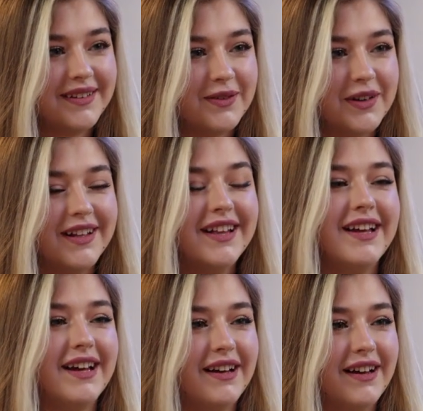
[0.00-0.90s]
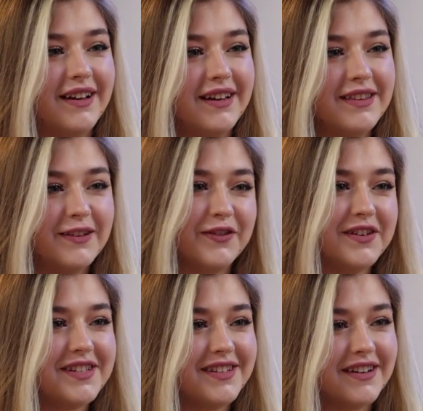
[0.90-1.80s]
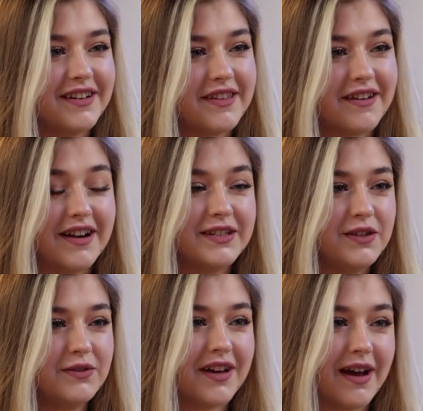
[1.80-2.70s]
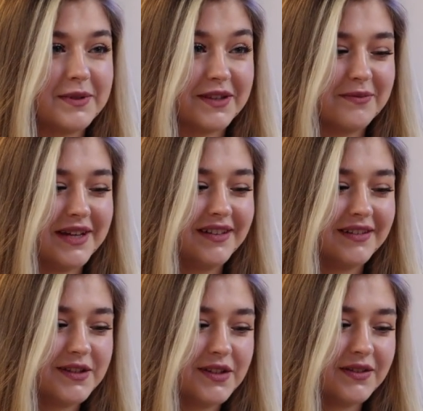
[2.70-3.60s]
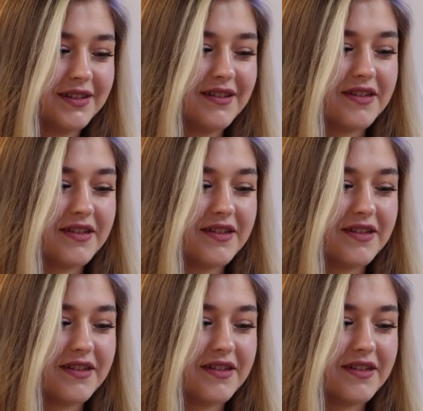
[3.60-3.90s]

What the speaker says: Well, in the first year, there are two types of medical students: